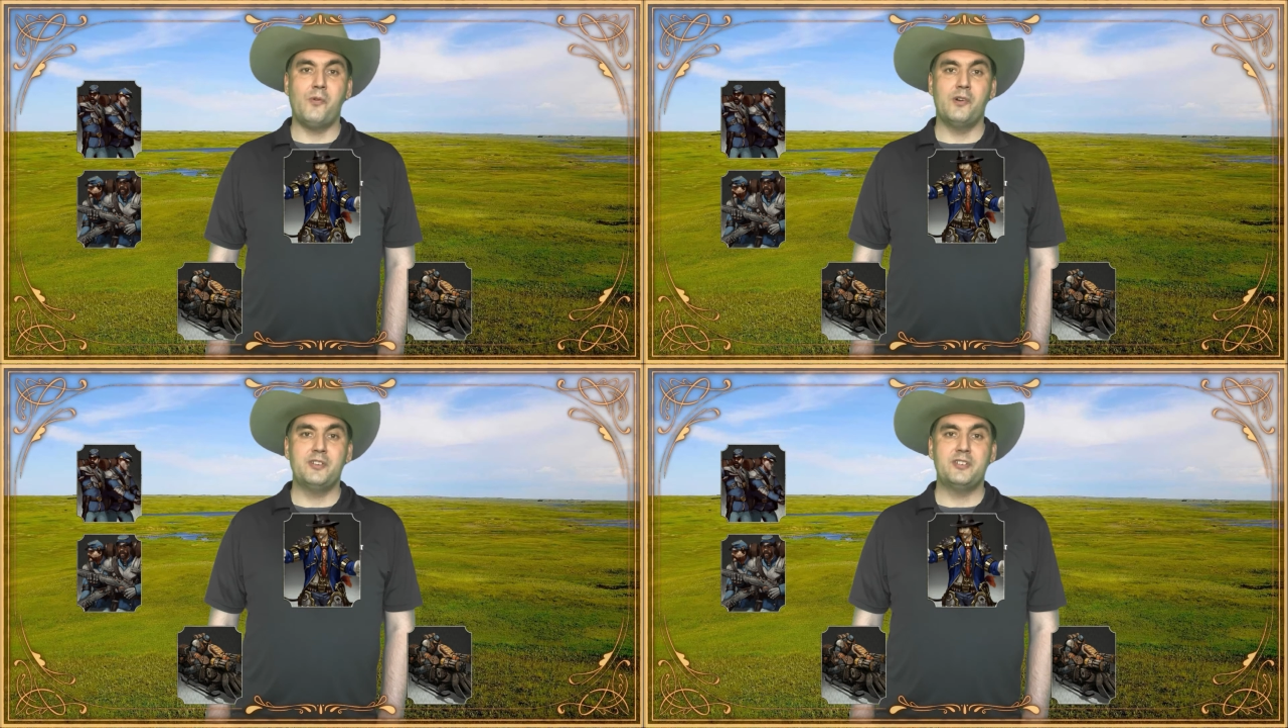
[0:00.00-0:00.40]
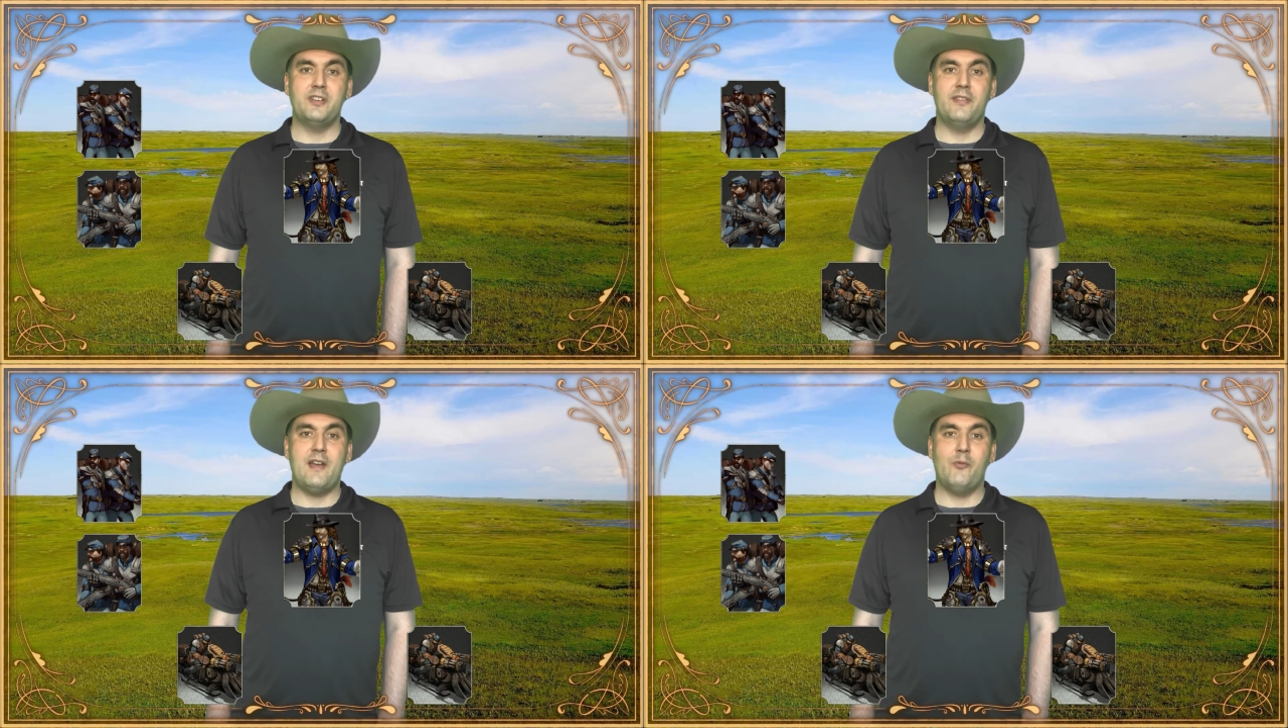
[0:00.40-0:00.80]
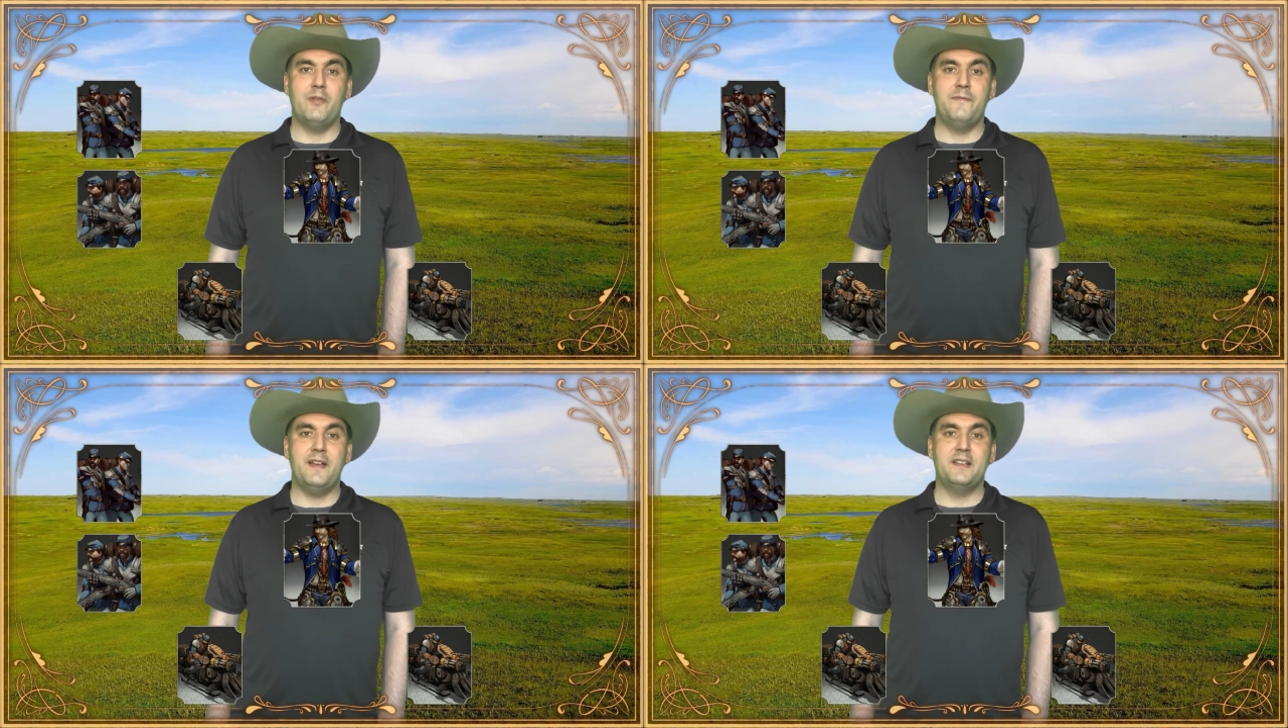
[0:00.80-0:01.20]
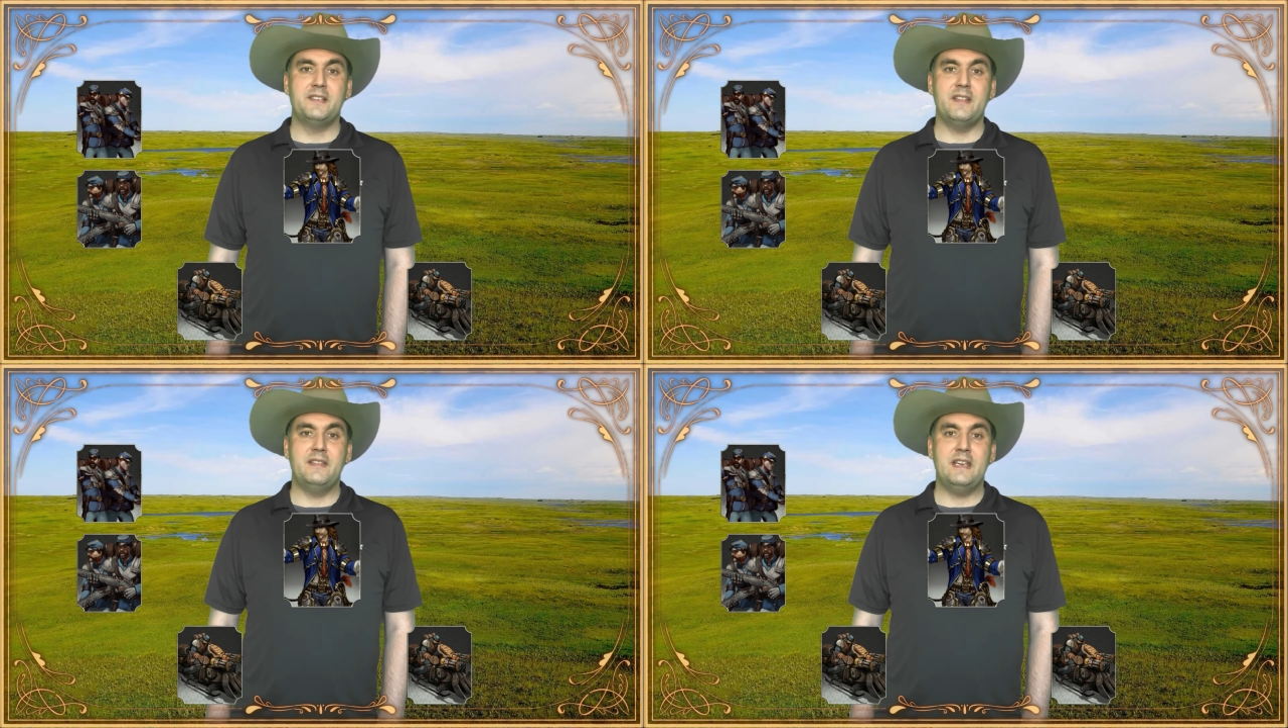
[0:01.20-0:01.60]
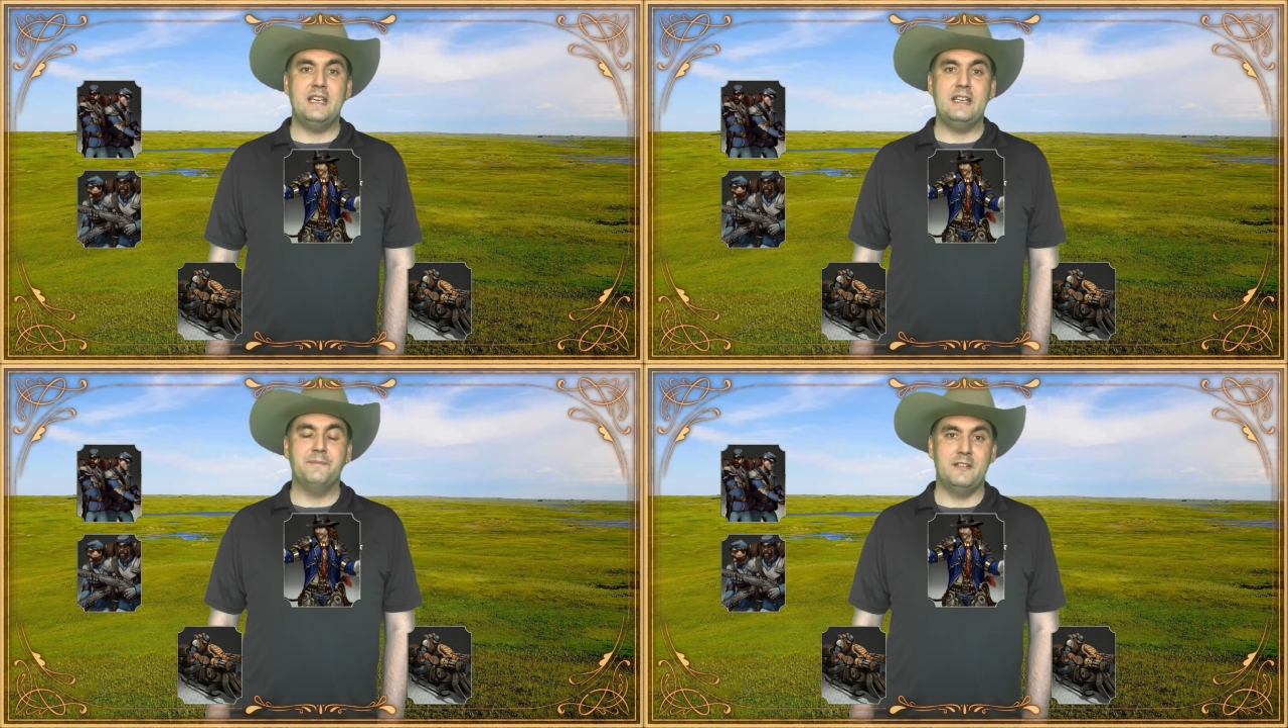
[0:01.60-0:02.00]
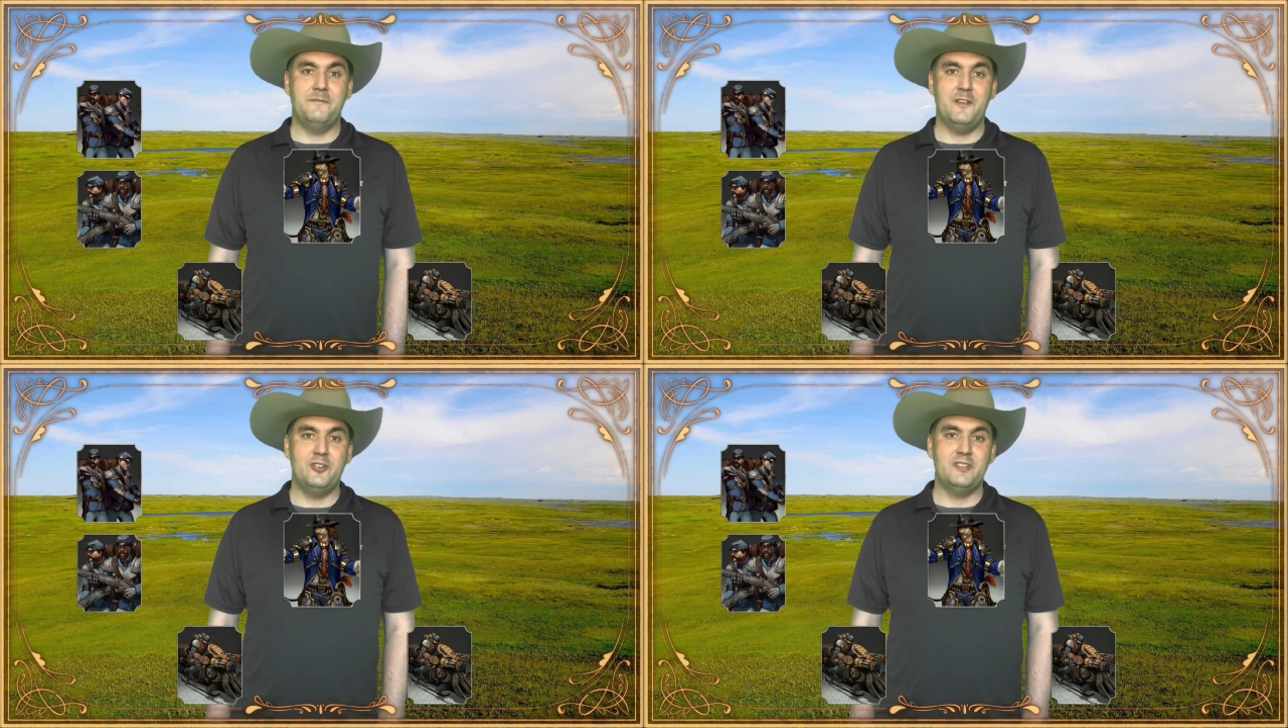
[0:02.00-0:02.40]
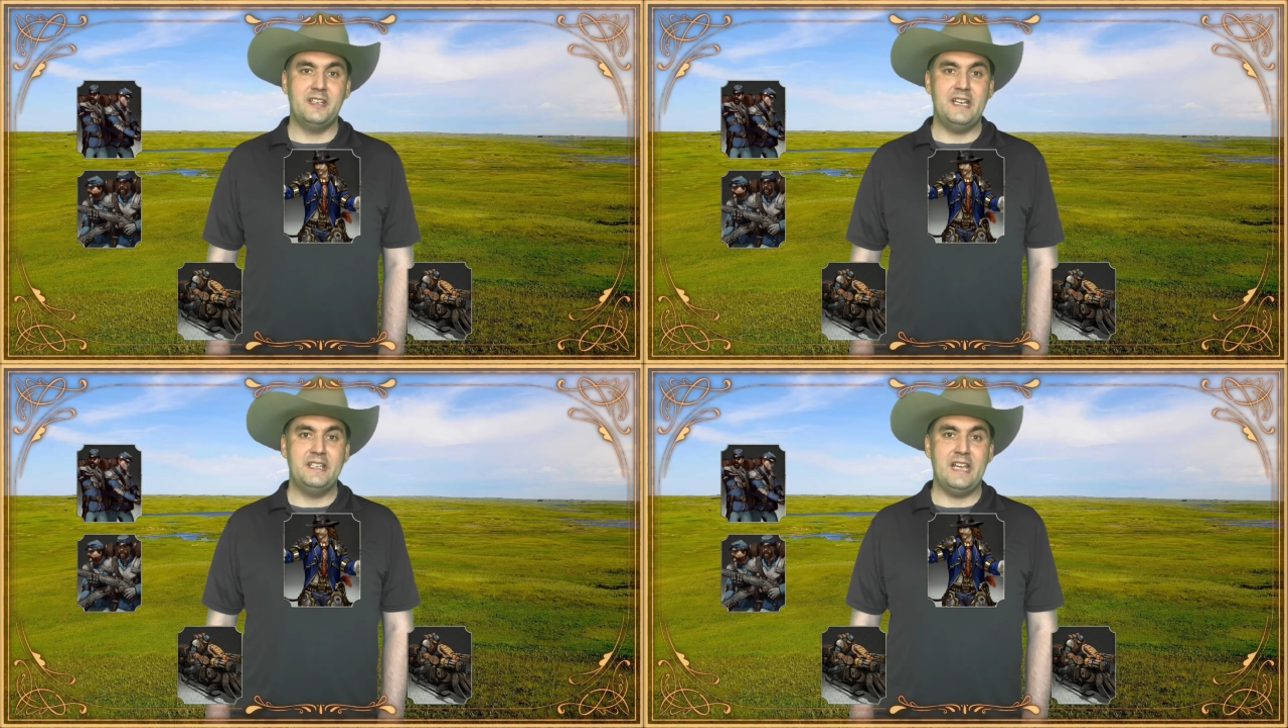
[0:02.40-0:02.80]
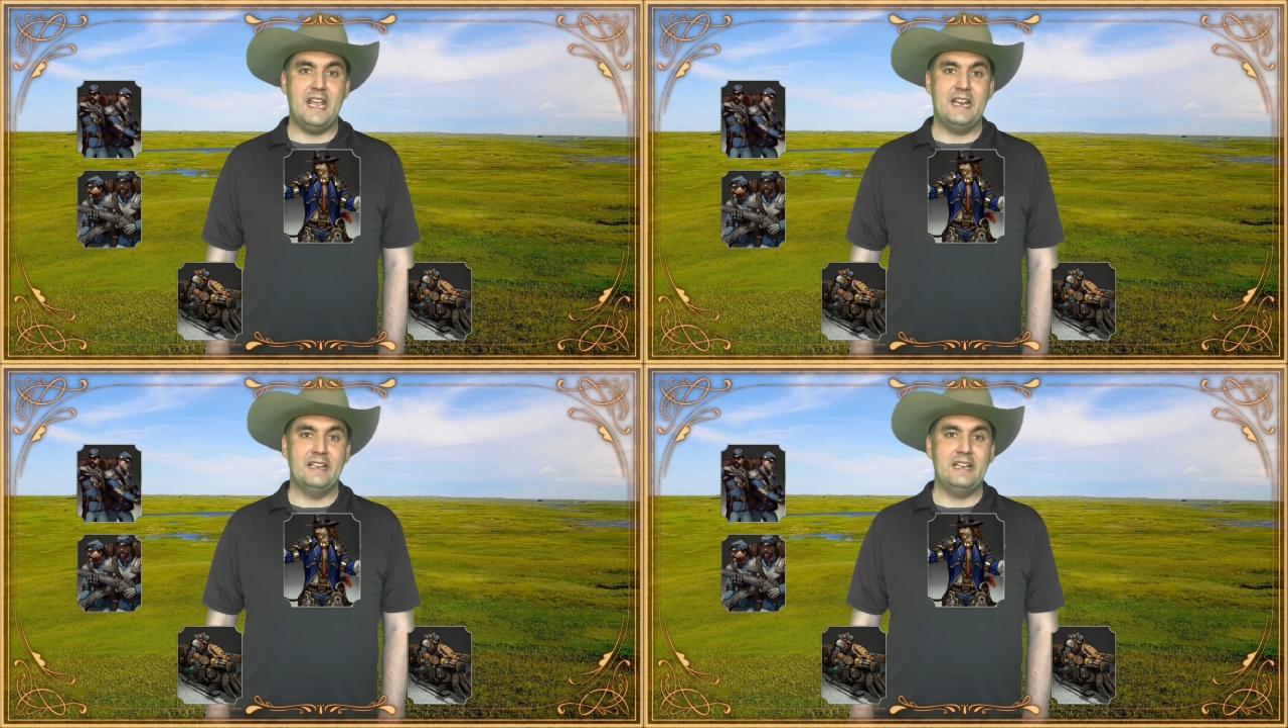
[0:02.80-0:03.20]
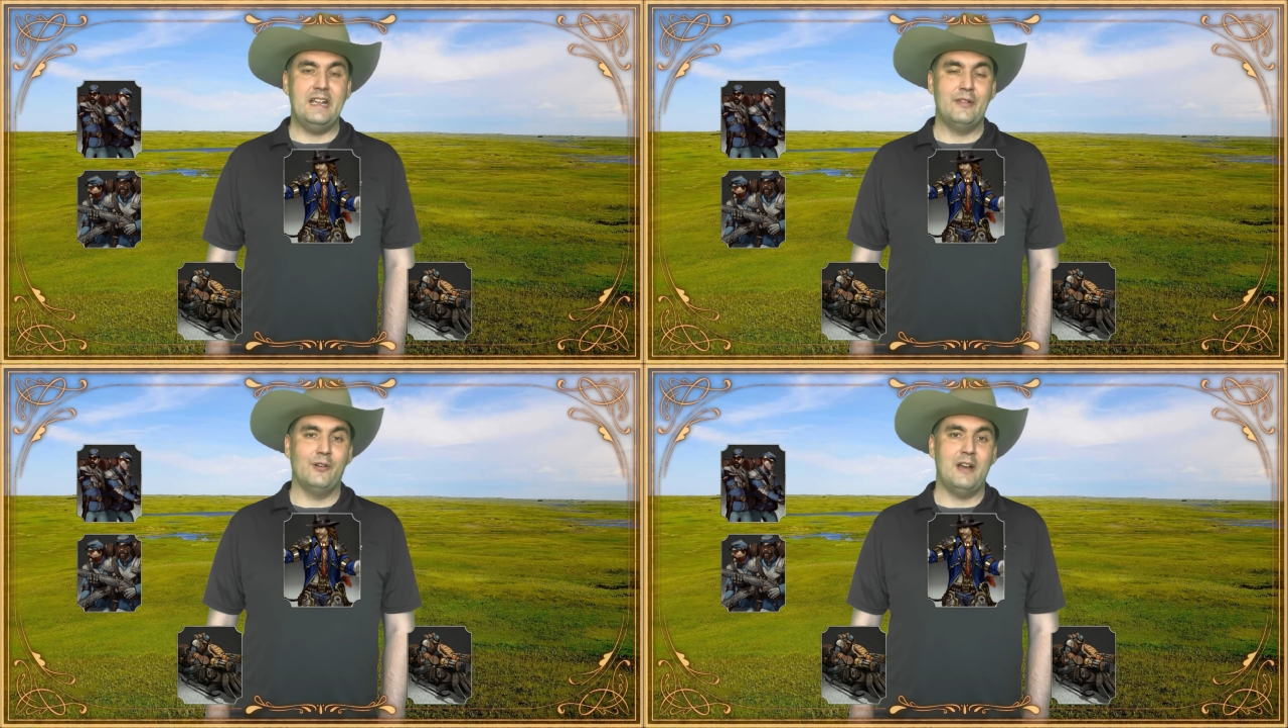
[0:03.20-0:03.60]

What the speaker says: force that would fix the deficiencies in either